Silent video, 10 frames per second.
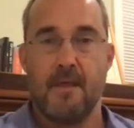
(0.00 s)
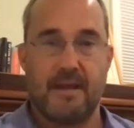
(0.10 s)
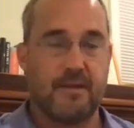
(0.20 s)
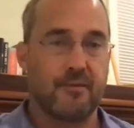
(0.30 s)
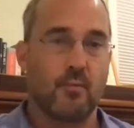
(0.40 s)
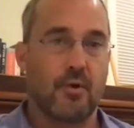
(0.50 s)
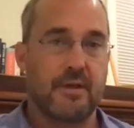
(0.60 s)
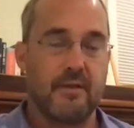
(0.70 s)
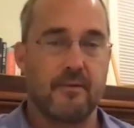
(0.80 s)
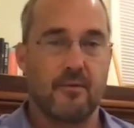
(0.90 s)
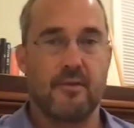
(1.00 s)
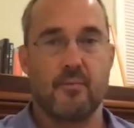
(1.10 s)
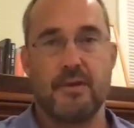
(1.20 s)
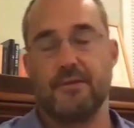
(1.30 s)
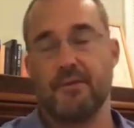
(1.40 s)
That doesn't work either, and the
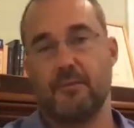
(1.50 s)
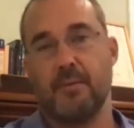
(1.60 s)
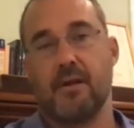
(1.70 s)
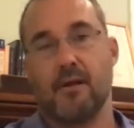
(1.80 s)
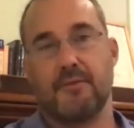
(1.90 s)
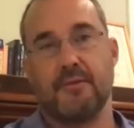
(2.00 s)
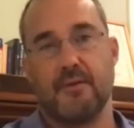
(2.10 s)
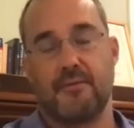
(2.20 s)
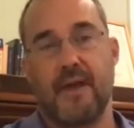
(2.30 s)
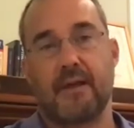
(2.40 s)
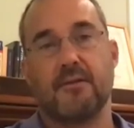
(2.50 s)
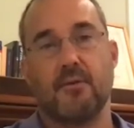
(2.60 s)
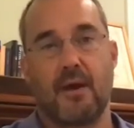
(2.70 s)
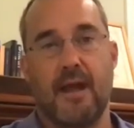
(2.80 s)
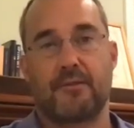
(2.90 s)
reason is because, in effect, you
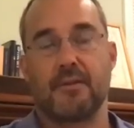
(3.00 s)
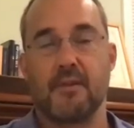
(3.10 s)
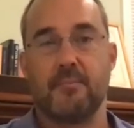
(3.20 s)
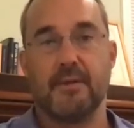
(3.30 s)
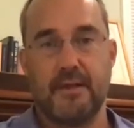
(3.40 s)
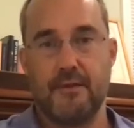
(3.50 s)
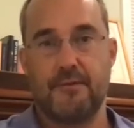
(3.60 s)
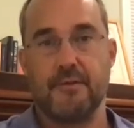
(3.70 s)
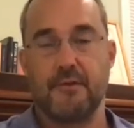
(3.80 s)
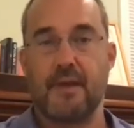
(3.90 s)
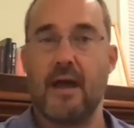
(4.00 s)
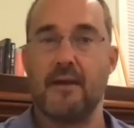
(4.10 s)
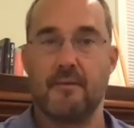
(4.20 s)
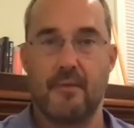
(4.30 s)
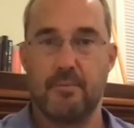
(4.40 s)
are asking the police to decide
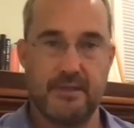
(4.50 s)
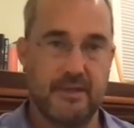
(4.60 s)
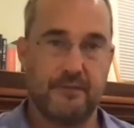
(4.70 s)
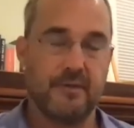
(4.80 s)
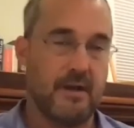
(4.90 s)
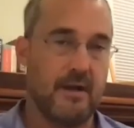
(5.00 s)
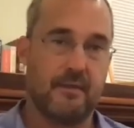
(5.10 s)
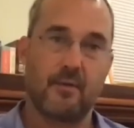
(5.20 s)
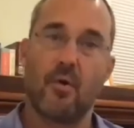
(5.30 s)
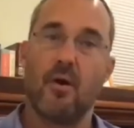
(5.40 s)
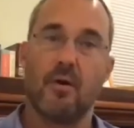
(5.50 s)
if the police did anything wrong,